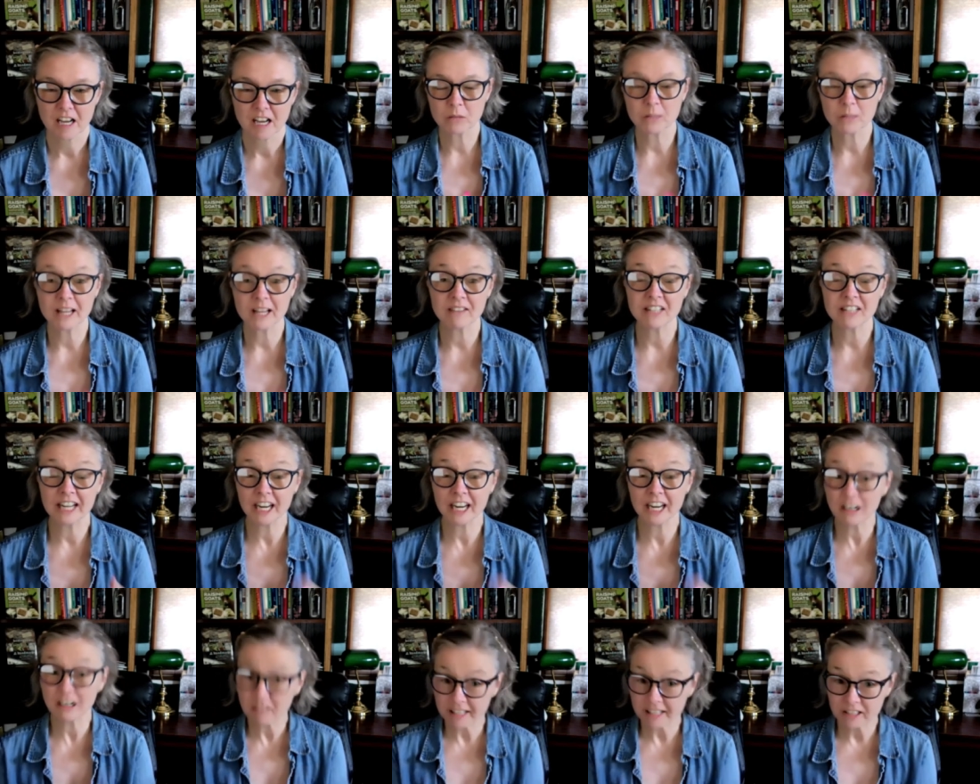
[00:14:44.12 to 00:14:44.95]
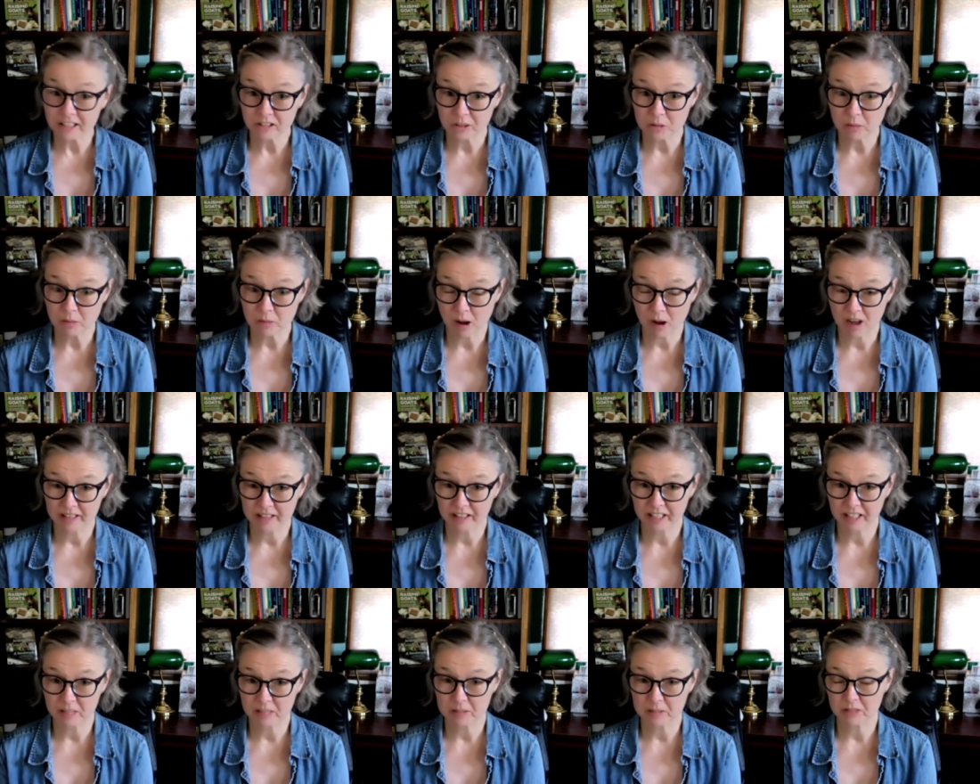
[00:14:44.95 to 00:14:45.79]
We have an aerator on the pond
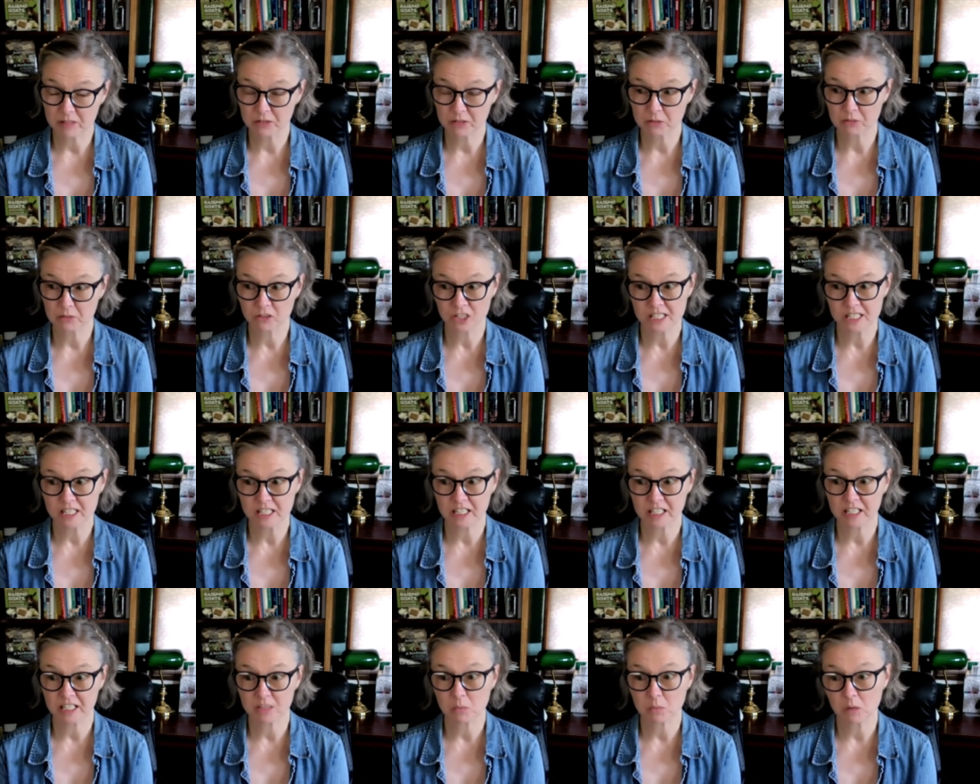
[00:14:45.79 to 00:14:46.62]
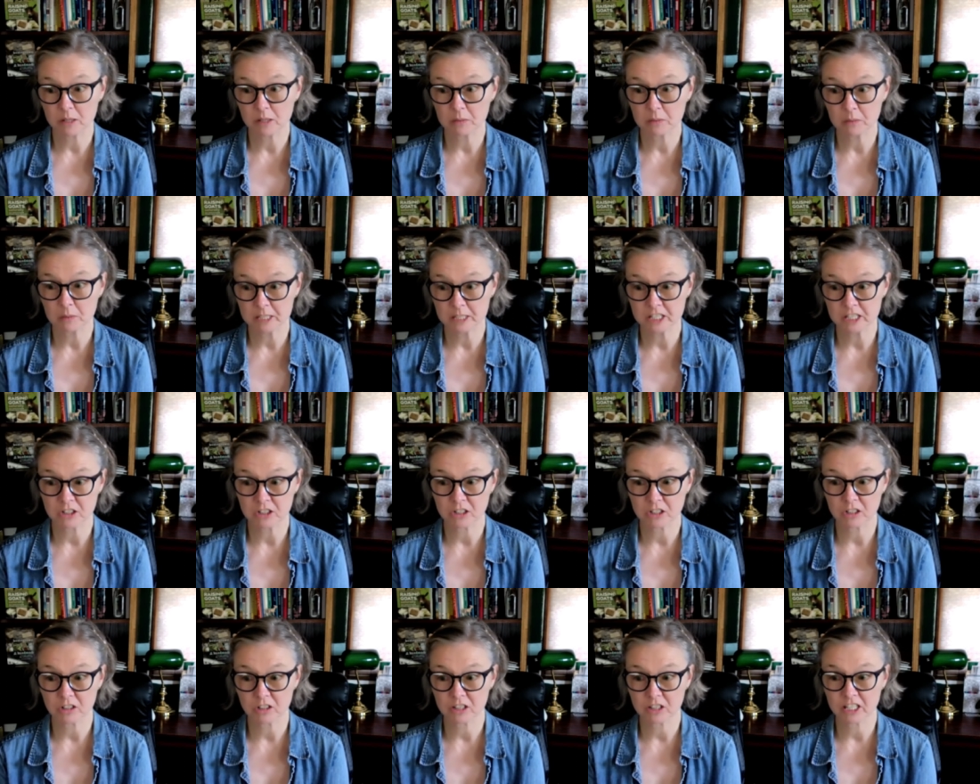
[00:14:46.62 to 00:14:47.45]
that keeps it from freezing. And one
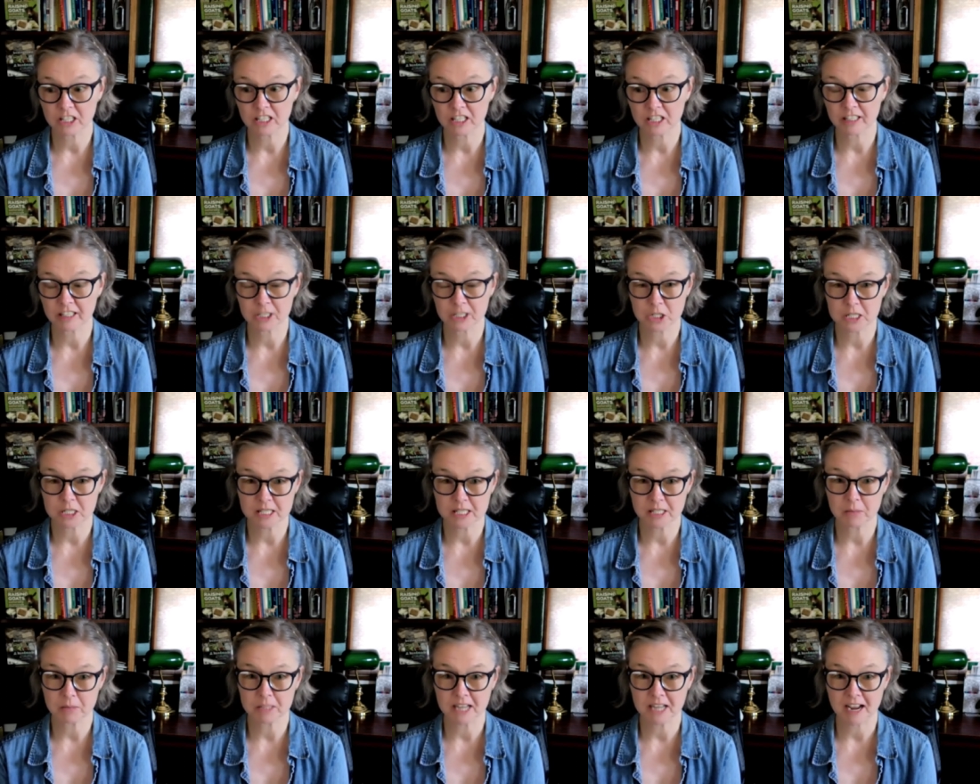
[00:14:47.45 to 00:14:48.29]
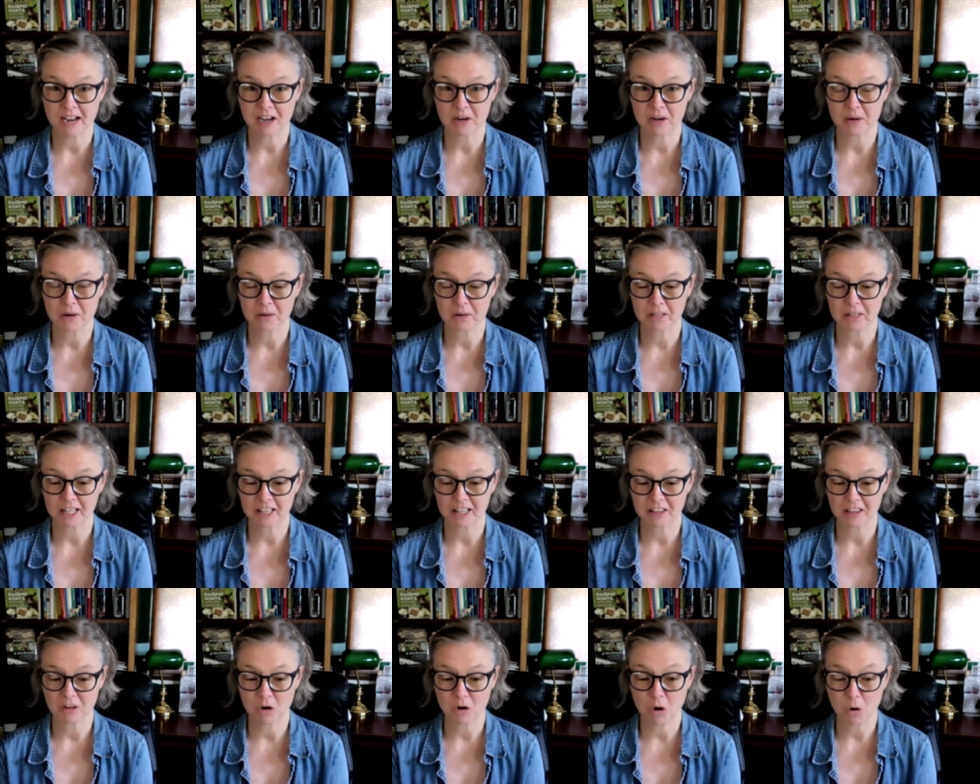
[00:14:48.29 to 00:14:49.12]
winter, the electricity went out
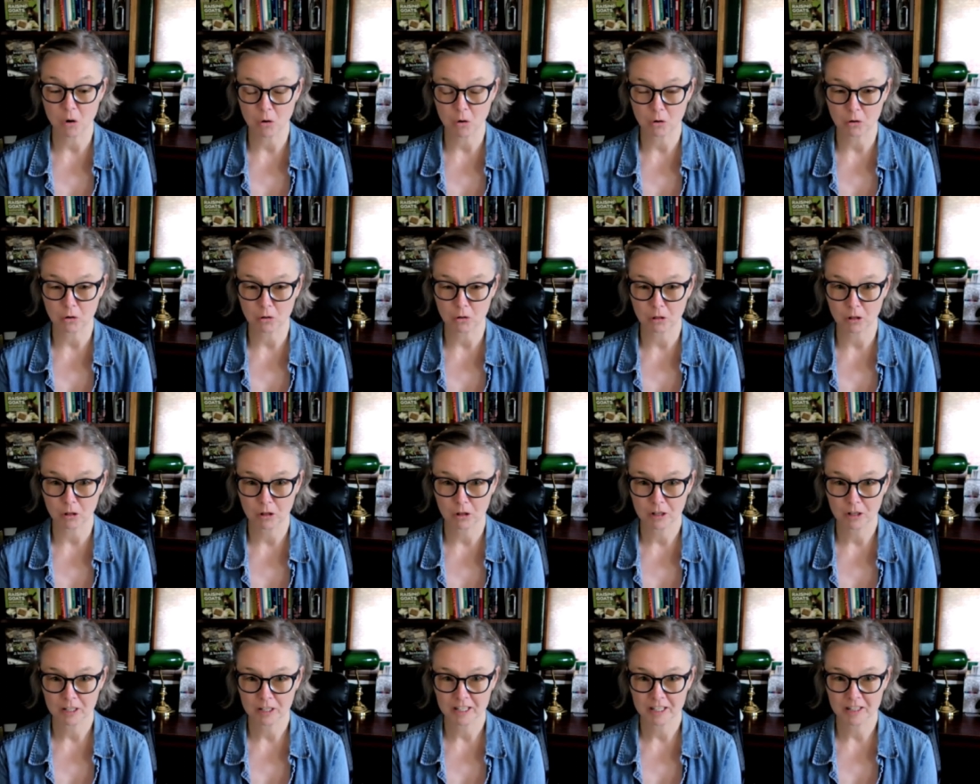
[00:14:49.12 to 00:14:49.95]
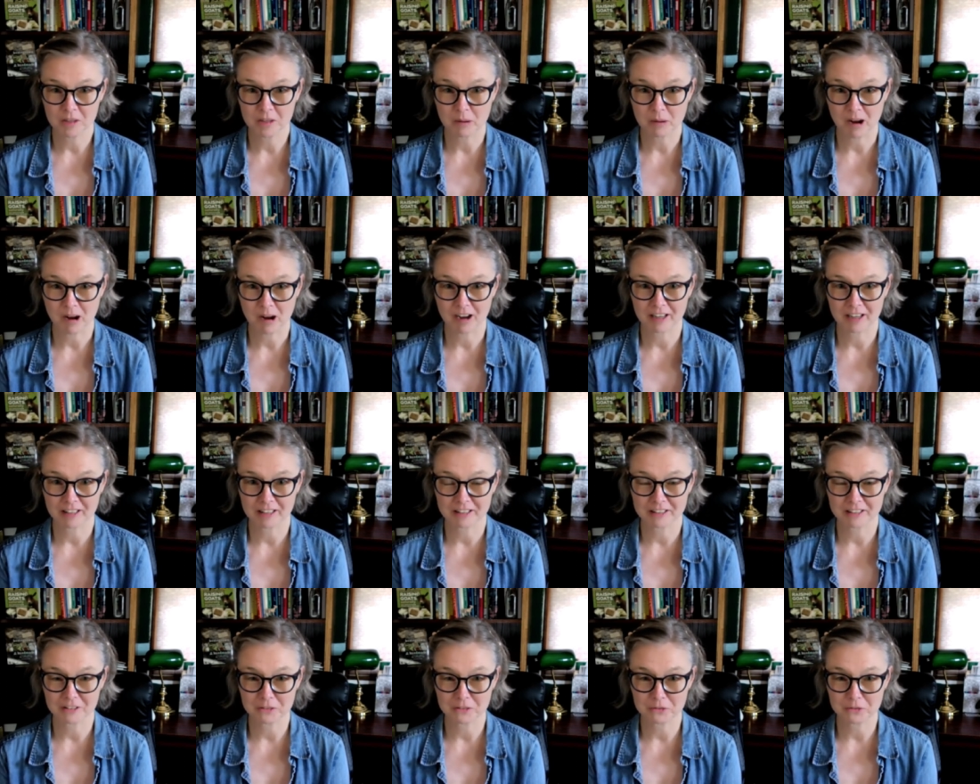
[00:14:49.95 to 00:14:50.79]
and the hole in the
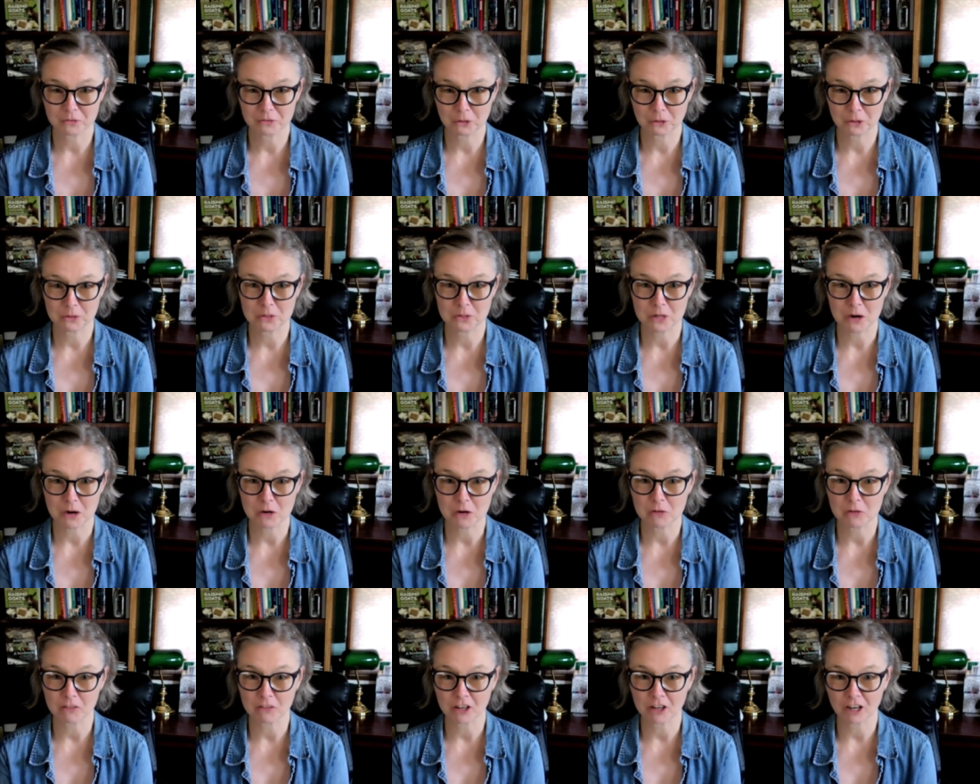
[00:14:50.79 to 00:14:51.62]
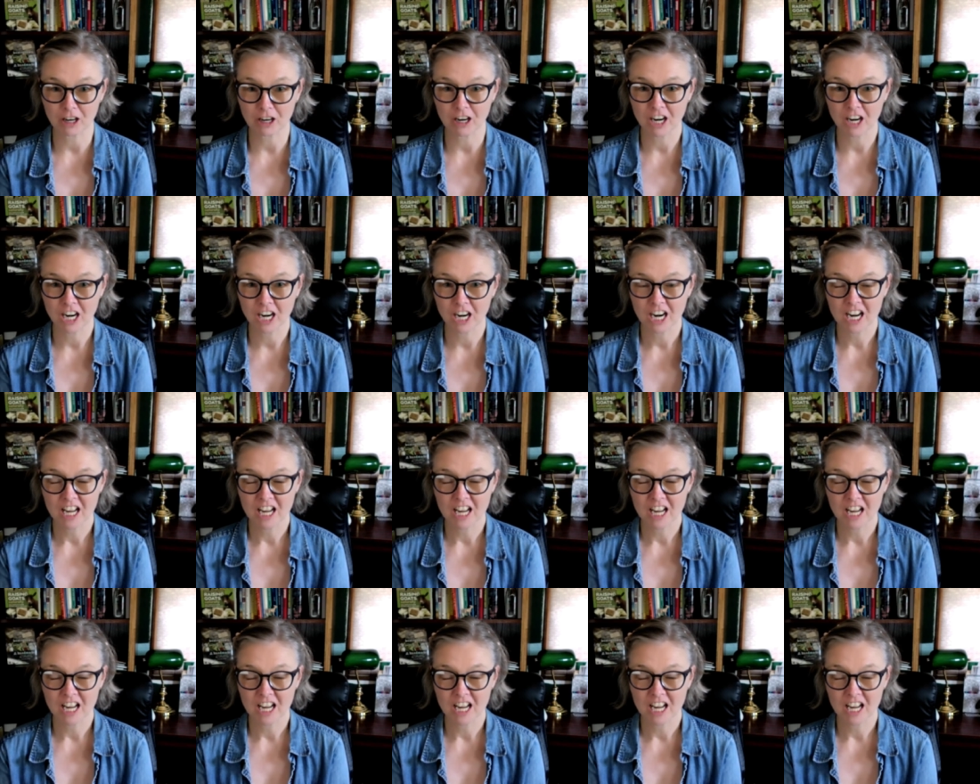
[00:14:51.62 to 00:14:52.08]
pond froze over.